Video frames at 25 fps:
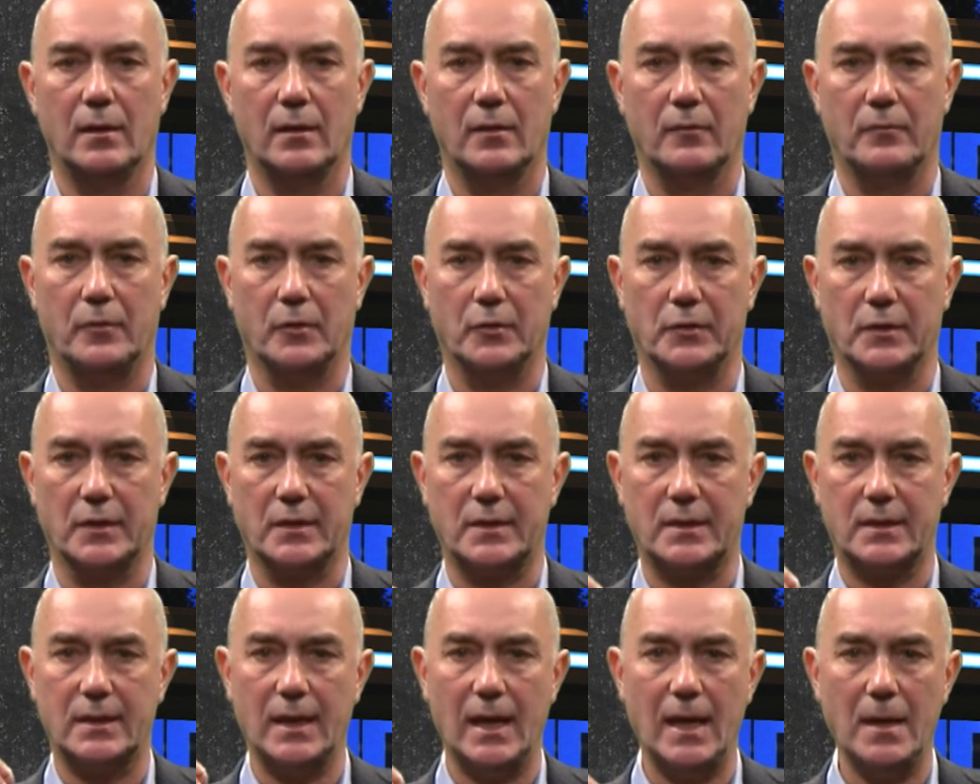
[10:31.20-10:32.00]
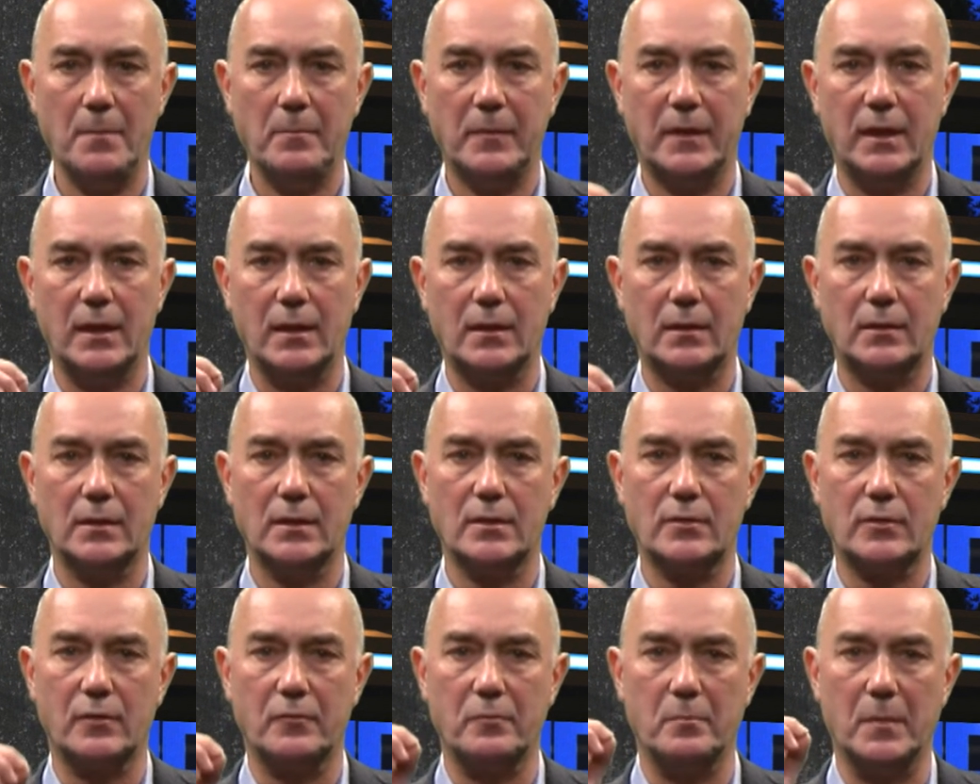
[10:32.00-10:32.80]
for the same
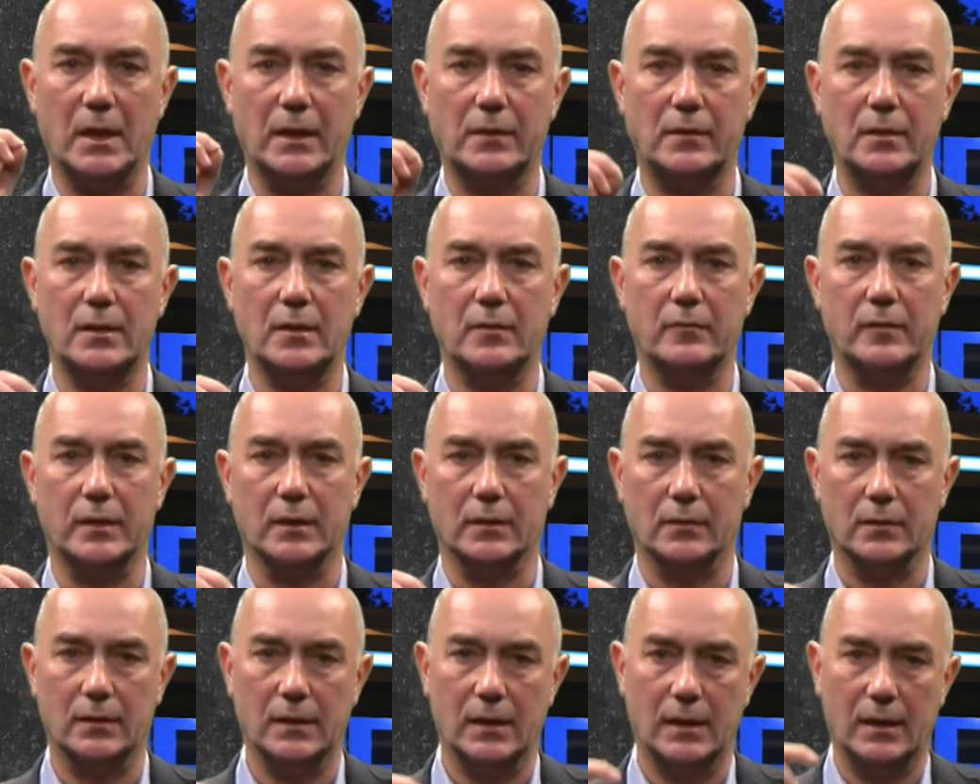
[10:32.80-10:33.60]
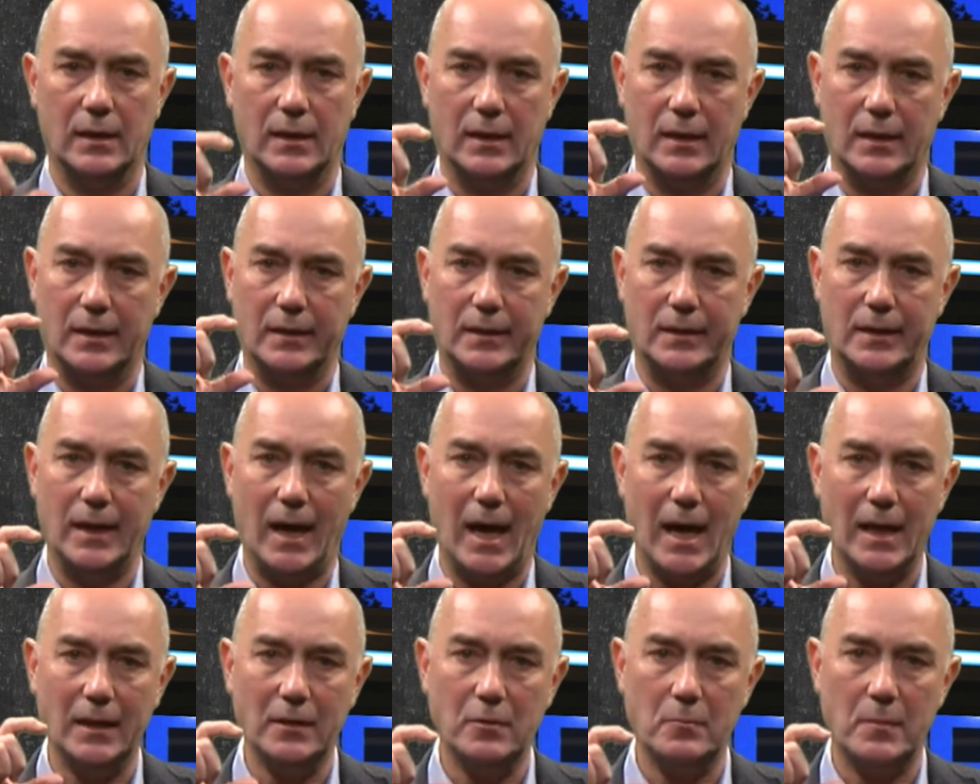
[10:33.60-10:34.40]
thickness of material,
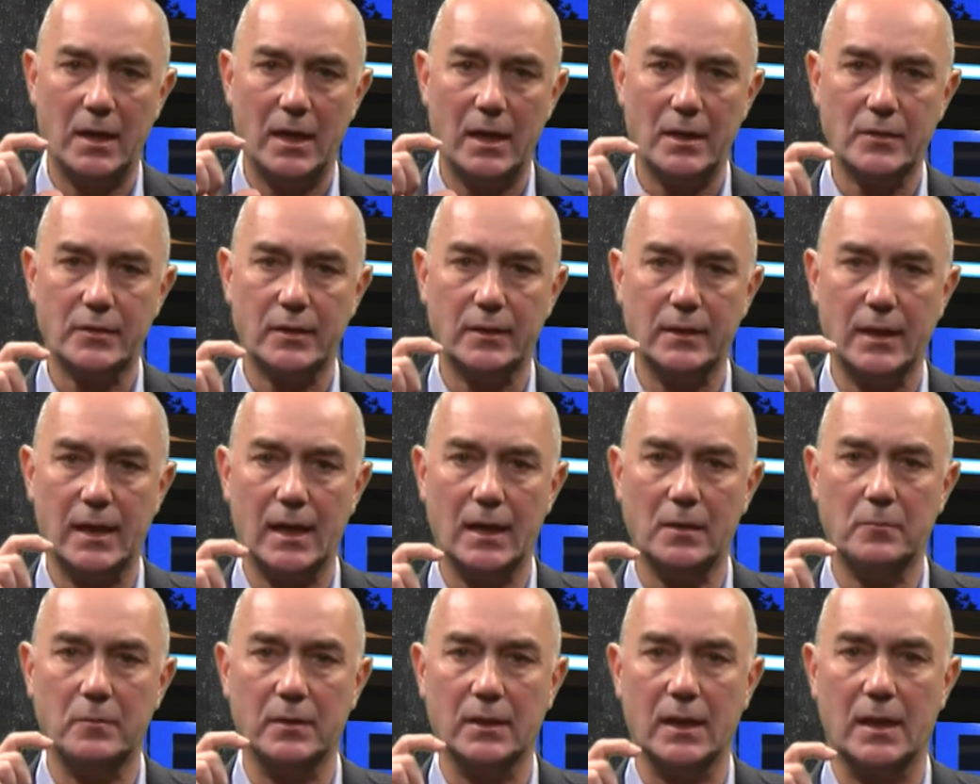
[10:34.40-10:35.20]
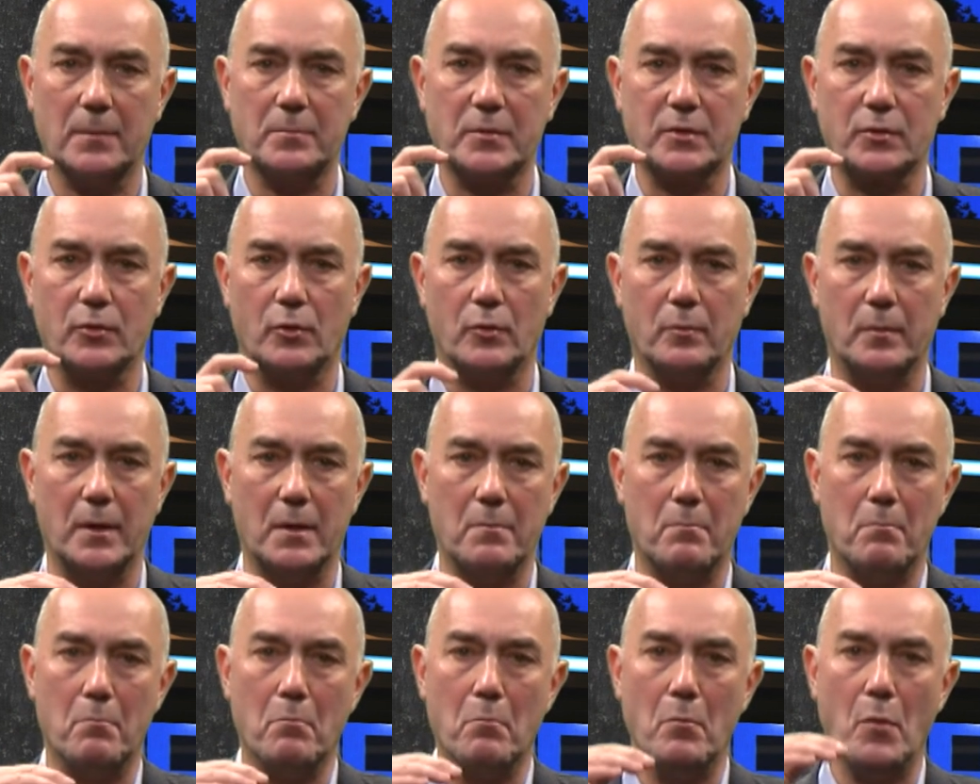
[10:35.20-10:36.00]
gallium arsenide will absorb
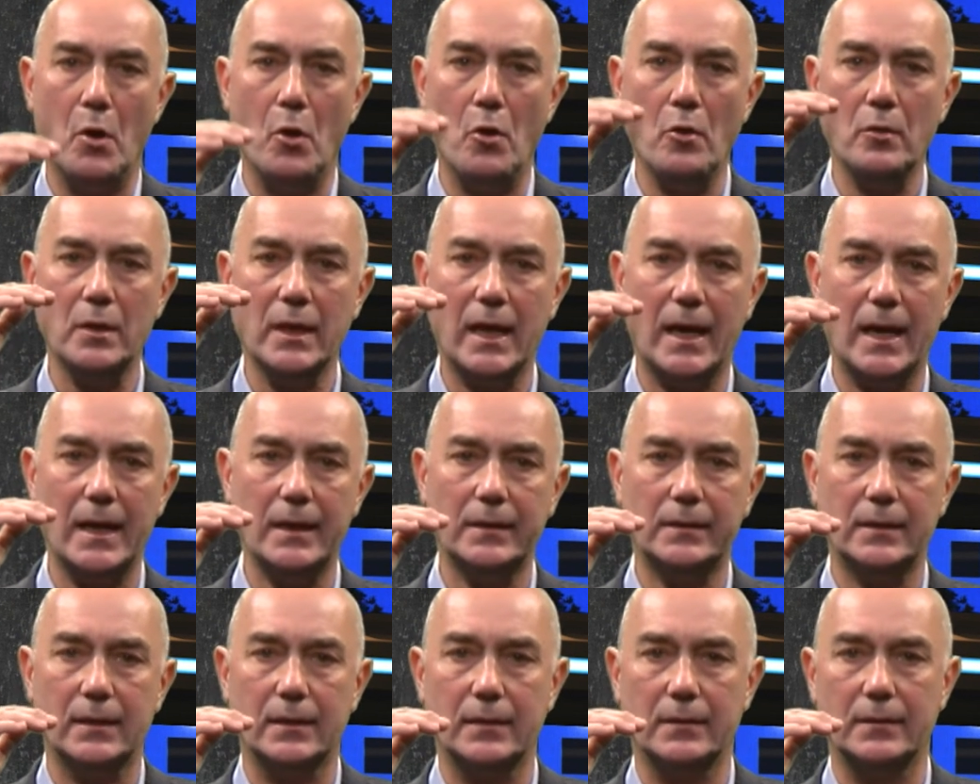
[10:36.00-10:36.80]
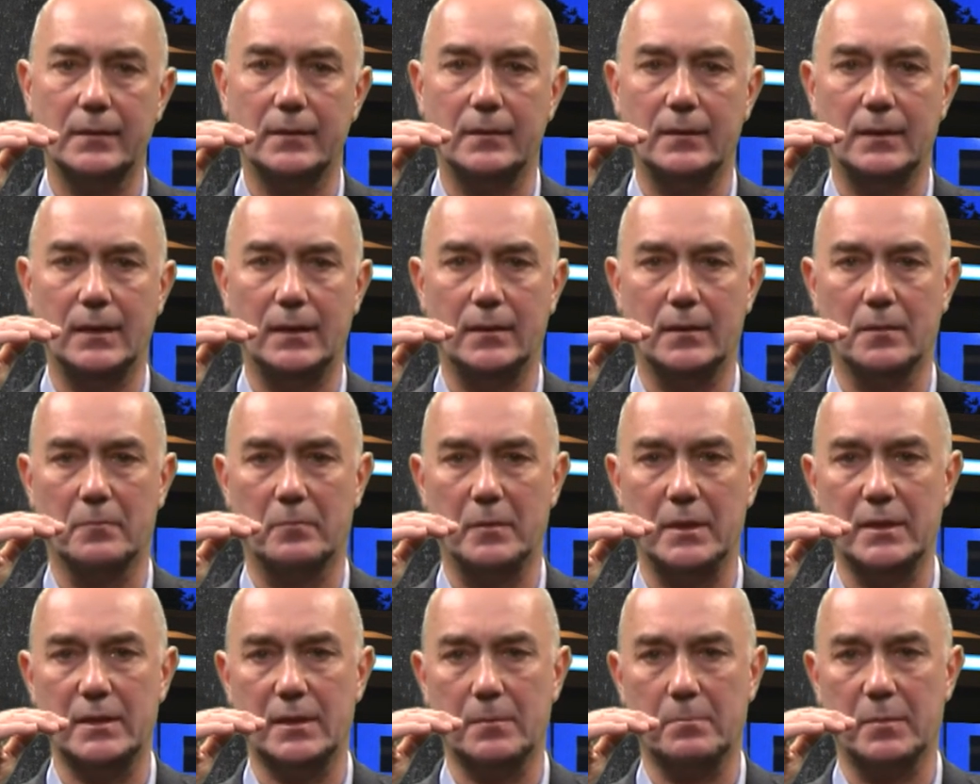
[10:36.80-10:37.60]
more light in the
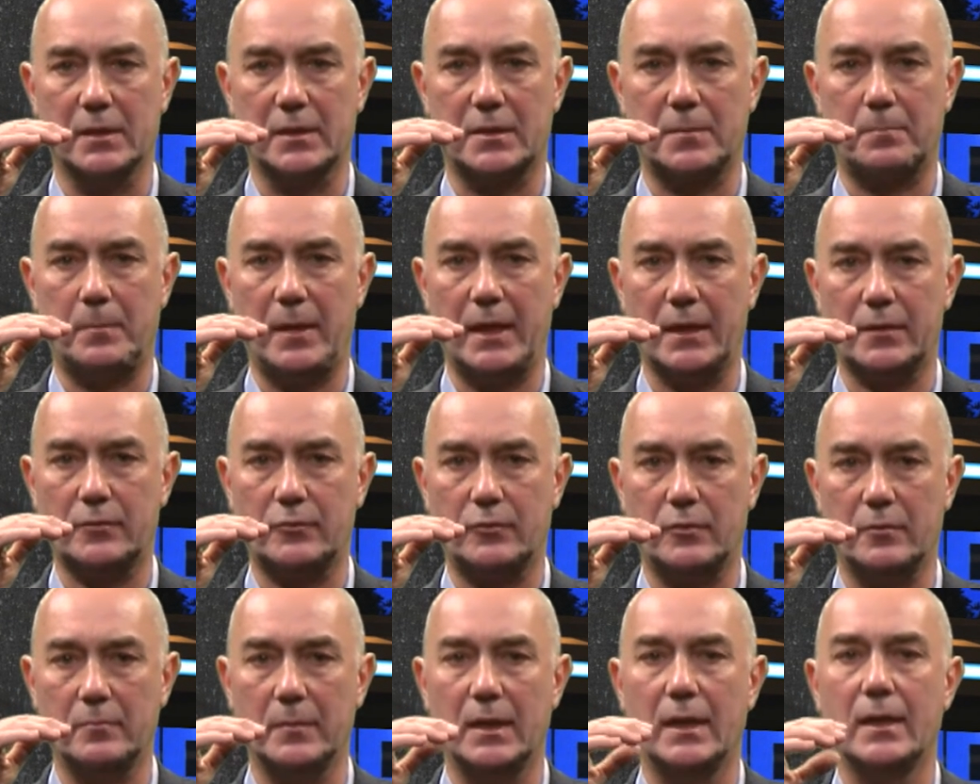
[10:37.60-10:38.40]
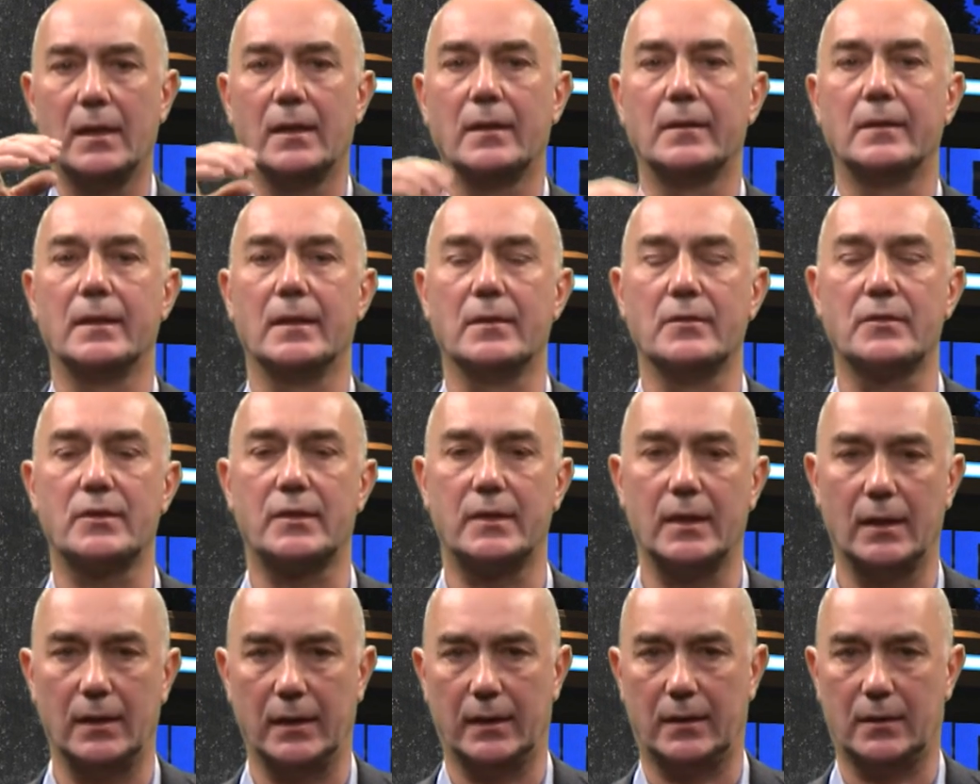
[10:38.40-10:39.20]
visible spectrum than
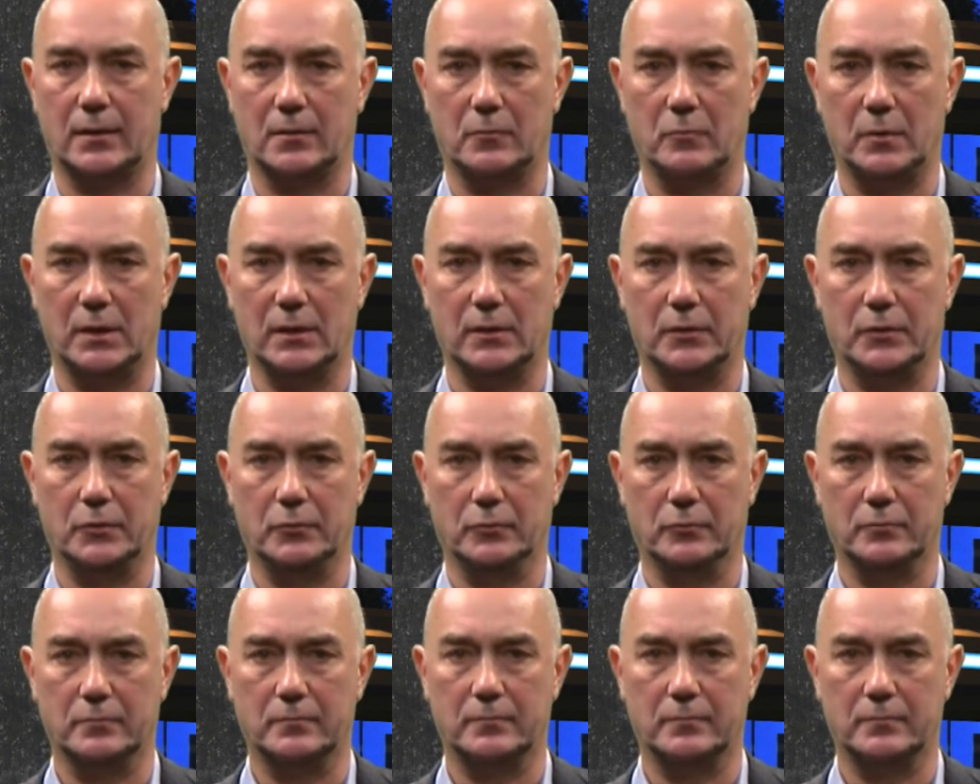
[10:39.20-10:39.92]
silicon will do.